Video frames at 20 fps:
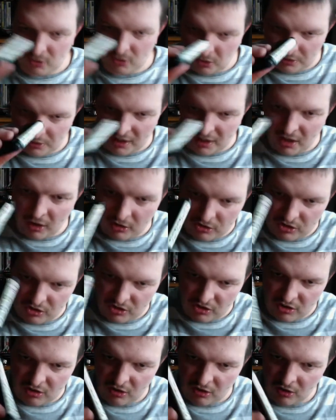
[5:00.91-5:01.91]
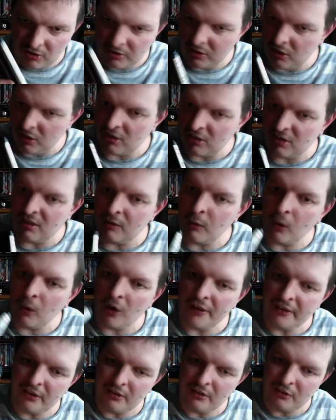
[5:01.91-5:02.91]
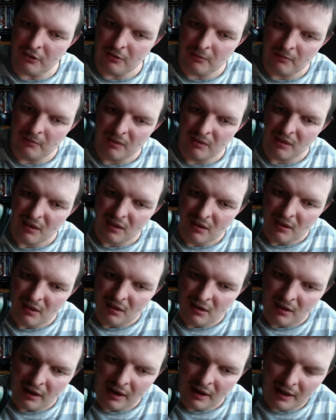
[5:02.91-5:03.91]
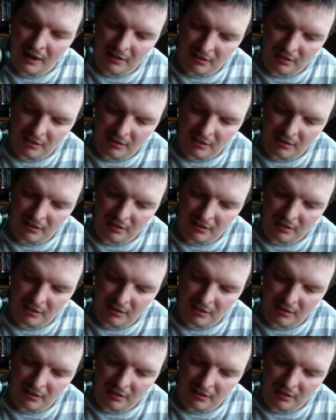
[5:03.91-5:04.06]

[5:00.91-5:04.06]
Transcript: got the cartridge slot nicely widened, and